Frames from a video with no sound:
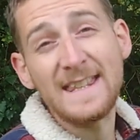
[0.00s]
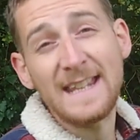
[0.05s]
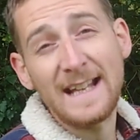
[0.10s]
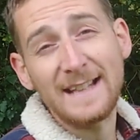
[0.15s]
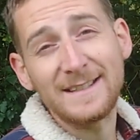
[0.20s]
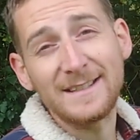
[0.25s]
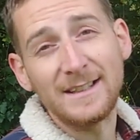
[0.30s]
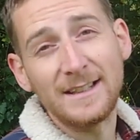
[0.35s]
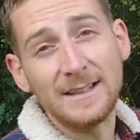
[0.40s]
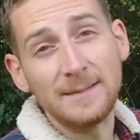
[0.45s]

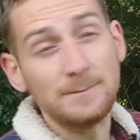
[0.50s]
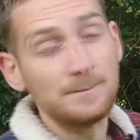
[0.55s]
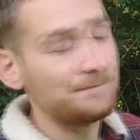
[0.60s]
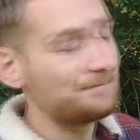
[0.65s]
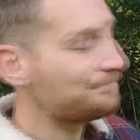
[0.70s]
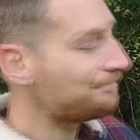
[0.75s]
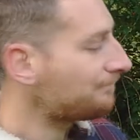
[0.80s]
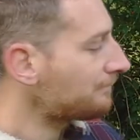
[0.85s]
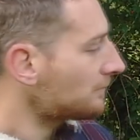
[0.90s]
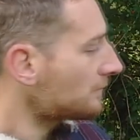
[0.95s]
in that time.
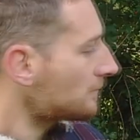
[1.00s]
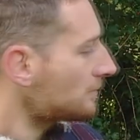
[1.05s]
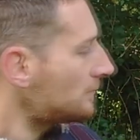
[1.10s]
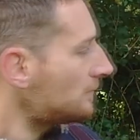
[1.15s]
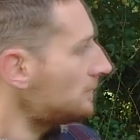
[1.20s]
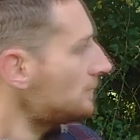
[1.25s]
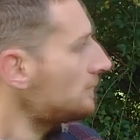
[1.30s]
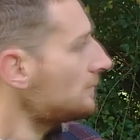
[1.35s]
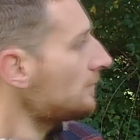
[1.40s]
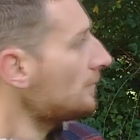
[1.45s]

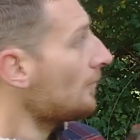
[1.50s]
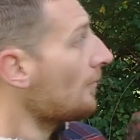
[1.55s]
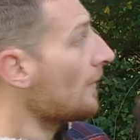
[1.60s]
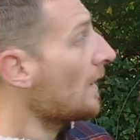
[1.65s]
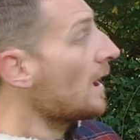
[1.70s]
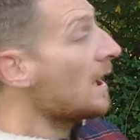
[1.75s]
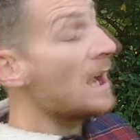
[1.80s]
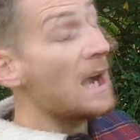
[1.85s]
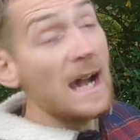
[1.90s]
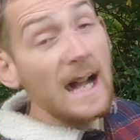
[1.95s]

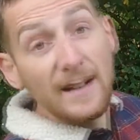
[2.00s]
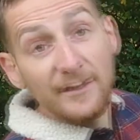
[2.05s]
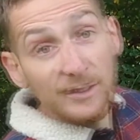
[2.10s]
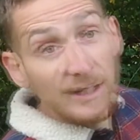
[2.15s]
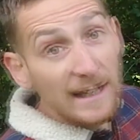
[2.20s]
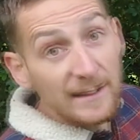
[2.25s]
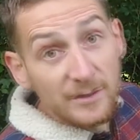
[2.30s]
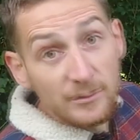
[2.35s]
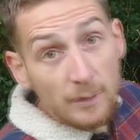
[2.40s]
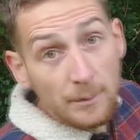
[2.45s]
I
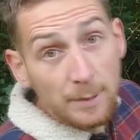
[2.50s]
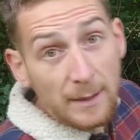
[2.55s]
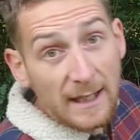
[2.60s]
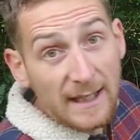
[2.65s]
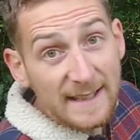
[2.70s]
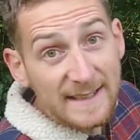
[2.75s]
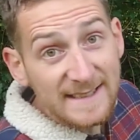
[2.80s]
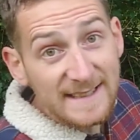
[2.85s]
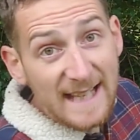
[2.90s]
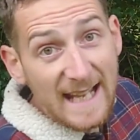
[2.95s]
haven't had to
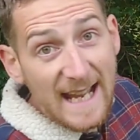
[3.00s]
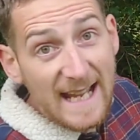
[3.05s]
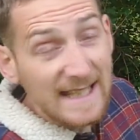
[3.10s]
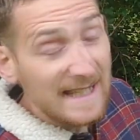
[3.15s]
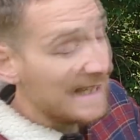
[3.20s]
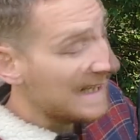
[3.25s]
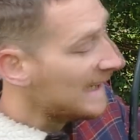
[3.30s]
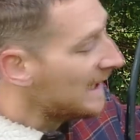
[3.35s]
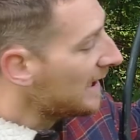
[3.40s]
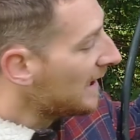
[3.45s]
replace
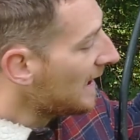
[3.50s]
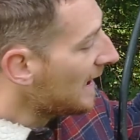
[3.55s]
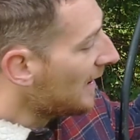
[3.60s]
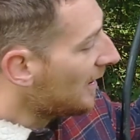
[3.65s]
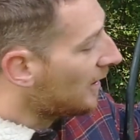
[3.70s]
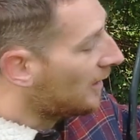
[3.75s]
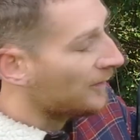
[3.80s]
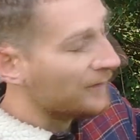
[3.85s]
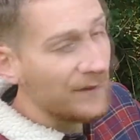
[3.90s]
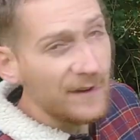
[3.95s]

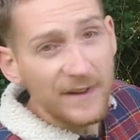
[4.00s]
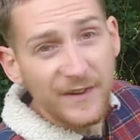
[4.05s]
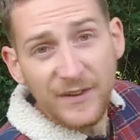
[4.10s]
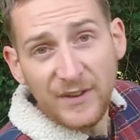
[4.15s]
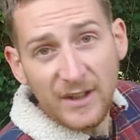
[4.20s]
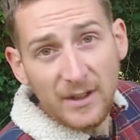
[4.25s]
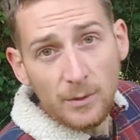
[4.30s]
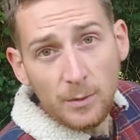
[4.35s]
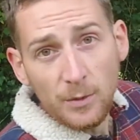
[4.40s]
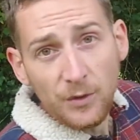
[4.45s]
any of
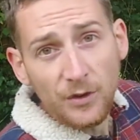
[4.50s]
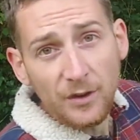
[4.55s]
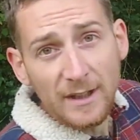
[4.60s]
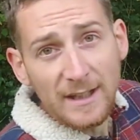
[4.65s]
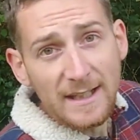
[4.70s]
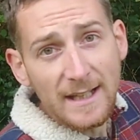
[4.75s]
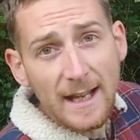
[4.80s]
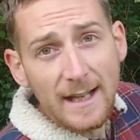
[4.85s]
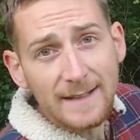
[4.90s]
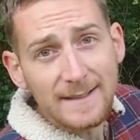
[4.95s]
the seals
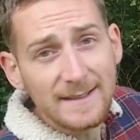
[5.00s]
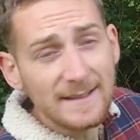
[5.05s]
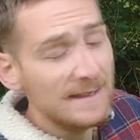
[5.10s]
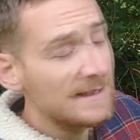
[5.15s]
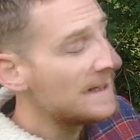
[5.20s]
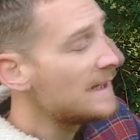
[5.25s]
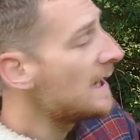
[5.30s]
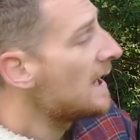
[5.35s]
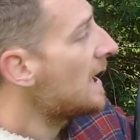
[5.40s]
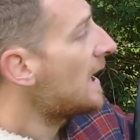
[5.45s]
on it yet.
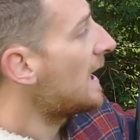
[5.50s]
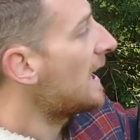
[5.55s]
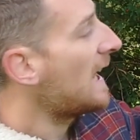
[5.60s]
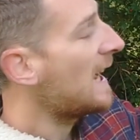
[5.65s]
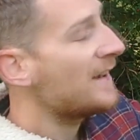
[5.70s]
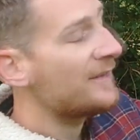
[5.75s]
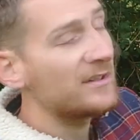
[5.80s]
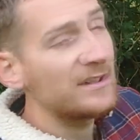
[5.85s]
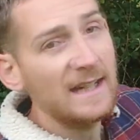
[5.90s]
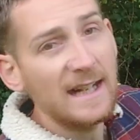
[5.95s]

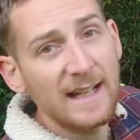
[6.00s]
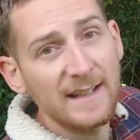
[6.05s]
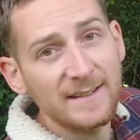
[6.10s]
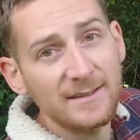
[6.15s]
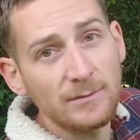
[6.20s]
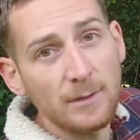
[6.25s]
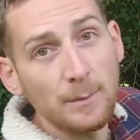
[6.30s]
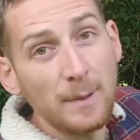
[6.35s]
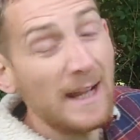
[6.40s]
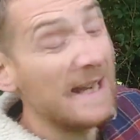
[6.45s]
I haven't
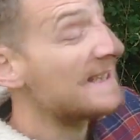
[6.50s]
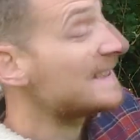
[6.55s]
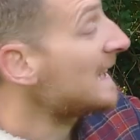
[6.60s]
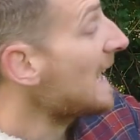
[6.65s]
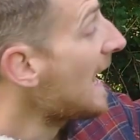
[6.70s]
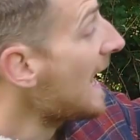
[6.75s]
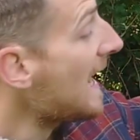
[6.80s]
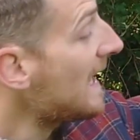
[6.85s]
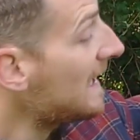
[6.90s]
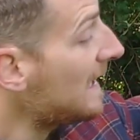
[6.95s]
had to
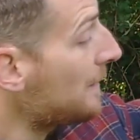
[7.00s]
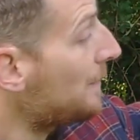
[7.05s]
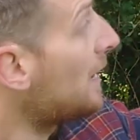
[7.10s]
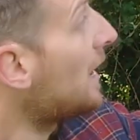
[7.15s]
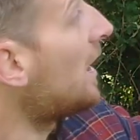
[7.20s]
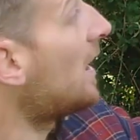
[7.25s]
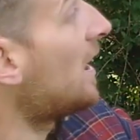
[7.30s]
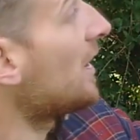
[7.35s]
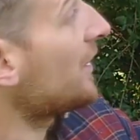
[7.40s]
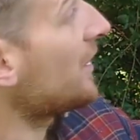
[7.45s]
replace any
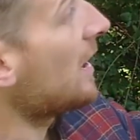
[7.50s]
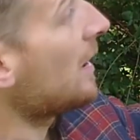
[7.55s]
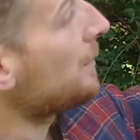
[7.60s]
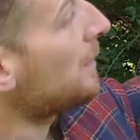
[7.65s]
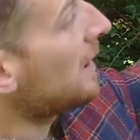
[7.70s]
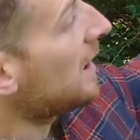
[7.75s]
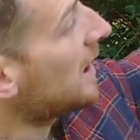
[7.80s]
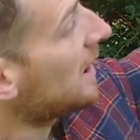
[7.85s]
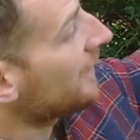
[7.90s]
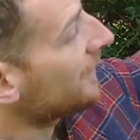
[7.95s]
parts
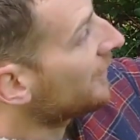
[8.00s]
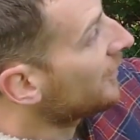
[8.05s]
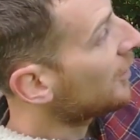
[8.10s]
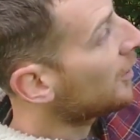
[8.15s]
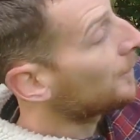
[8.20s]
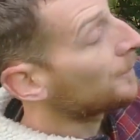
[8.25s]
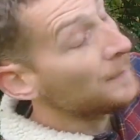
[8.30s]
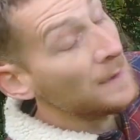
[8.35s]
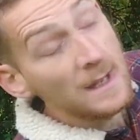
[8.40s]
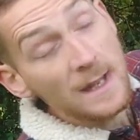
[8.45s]
apart
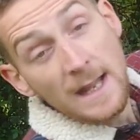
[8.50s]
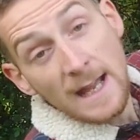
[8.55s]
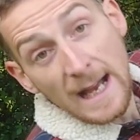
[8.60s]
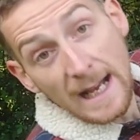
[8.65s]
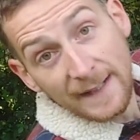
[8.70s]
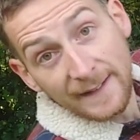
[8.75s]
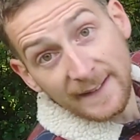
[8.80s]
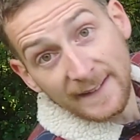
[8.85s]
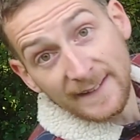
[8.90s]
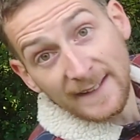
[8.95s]
from,
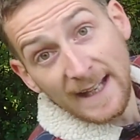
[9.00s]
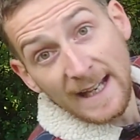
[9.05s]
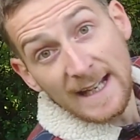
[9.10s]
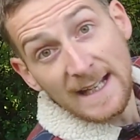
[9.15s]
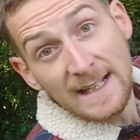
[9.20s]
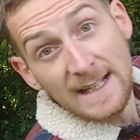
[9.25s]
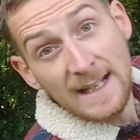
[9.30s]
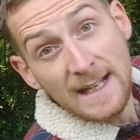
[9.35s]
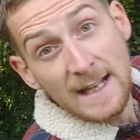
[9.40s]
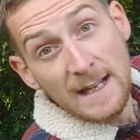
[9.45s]
as I
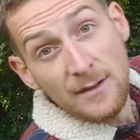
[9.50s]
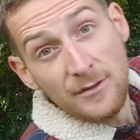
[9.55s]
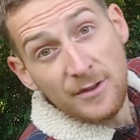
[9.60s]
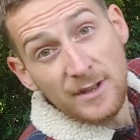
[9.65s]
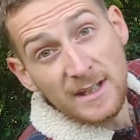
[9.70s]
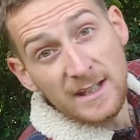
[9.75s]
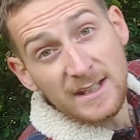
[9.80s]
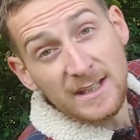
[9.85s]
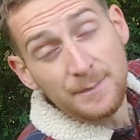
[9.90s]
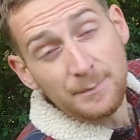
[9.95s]
say,
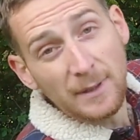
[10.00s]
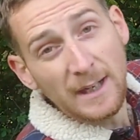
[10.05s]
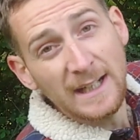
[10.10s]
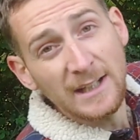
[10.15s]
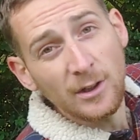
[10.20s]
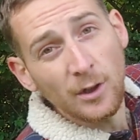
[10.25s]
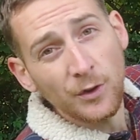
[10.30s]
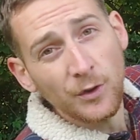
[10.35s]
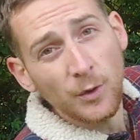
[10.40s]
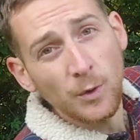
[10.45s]
the
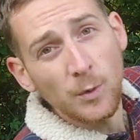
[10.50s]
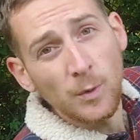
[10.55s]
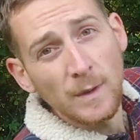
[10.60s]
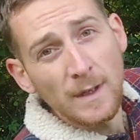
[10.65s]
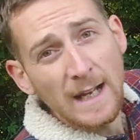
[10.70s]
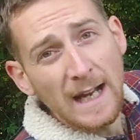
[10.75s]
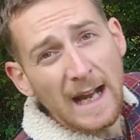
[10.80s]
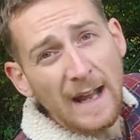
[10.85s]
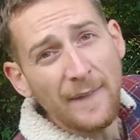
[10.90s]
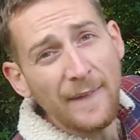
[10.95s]
spray nozzle,
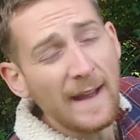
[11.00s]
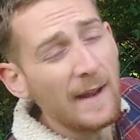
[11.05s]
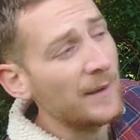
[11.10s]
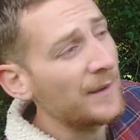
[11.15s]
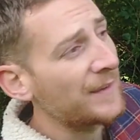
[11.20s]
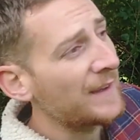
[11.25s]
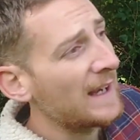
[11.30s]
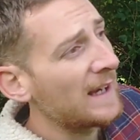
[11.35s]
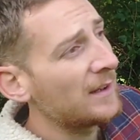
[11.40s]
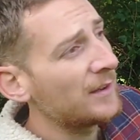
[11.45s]
and
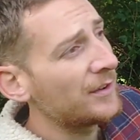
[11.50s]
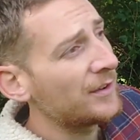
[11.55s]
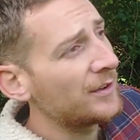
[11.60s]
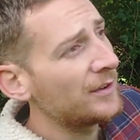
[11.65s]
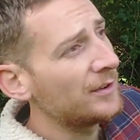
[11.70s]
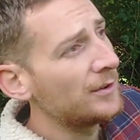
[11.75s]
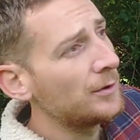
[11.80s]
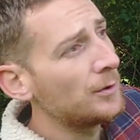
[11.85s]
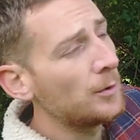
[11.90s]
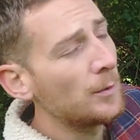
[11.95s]
that was
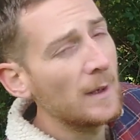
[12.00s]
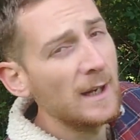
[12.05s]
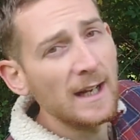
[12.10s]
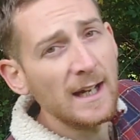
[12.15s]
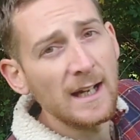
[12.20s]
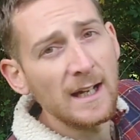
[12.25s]
down to